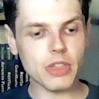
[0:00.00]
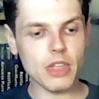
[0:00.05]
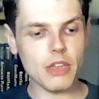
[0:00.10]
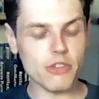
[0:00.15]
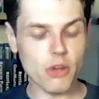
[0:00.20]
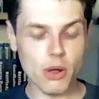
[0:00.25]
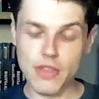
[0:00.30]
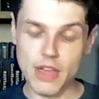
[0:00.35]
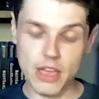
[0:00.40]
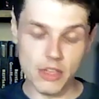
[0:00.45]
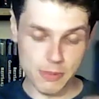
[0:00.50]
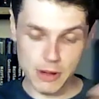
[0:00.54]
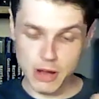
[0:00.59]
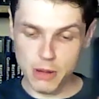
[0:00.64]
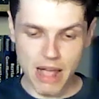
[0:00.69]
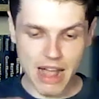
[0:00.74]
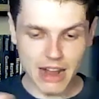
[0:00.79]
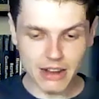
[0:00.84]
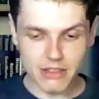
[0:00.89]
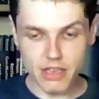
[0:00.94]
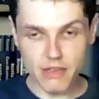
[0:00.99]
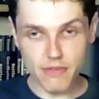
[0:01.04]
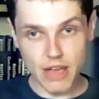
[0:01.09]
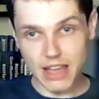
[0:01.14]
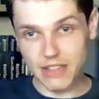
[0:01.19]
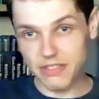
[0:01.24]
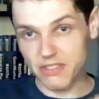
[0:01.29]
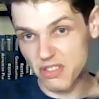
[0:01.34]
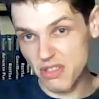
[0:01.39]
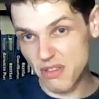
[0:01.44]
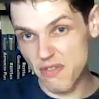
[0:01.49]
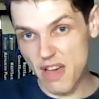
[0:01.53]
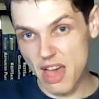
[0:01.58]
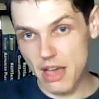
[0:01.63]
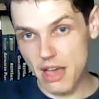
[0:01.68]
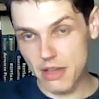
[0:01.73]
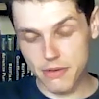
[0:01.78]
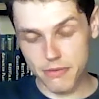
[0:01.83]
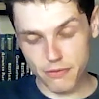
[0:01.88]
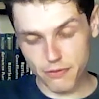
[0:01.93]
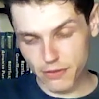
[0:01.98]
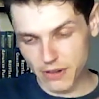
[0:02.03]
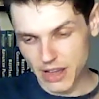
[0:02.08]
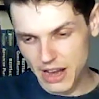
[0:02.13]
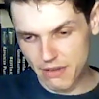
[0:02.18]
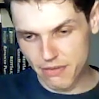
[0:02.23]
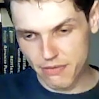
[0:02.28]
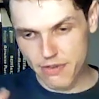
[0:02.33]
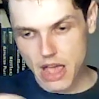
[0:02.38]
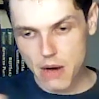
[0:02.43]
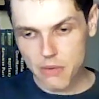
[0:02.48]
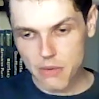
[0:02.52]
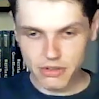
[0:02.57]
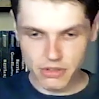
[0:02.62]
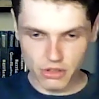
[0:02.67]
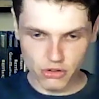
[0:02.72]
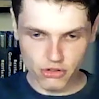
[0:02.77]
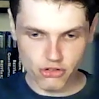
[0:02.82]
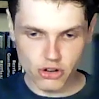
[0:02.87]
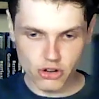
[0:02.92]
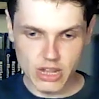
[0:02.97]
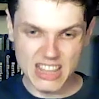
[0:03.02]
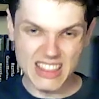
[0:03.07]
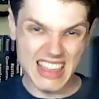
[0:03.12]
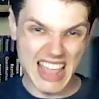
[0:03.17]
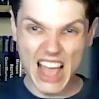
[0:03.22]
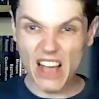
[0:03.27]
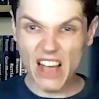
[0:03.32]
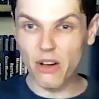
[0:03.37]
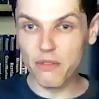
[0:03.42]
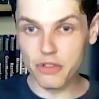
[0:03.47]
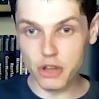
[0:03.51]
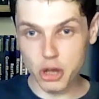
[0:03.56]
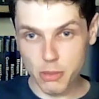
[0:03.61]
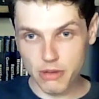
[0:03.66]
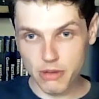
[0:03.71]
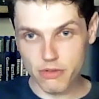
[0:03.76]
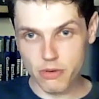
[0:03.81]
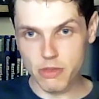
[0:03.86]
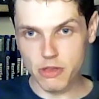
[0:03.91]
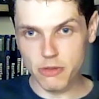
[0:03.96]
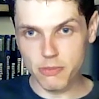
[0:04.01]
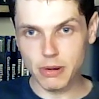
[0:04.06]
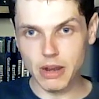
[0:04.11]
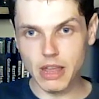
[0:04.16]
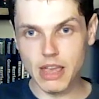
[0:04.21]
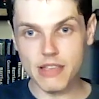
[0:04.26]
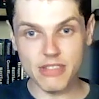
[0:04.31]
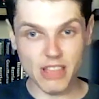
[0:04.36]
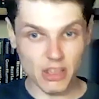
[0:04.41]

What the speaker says: Sorry, that has become active, and the kind of fairies, the elves are coming from this place.